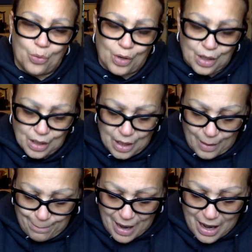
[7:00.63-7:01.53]
or
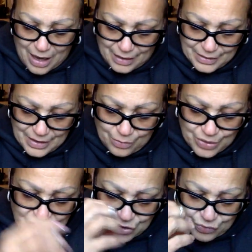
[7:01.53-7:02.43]
a bond that
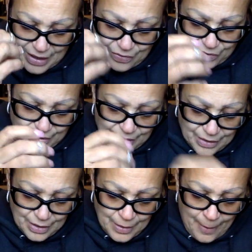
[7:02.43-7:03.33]
was strengthened.
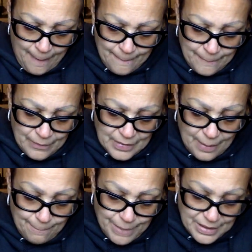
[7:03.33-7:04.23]

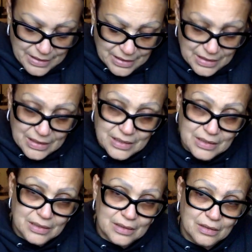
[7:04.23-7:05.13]

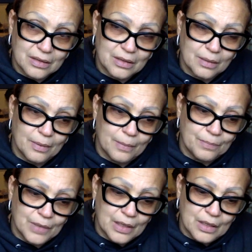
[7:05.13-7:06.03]
Business,
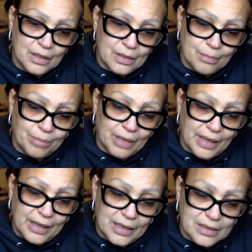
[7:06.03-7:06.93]

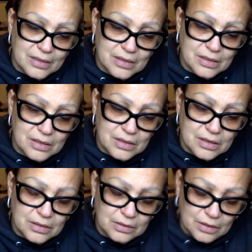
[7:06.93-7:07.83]
plans,
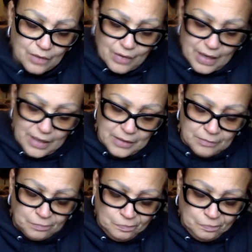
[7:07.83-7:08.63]
all right?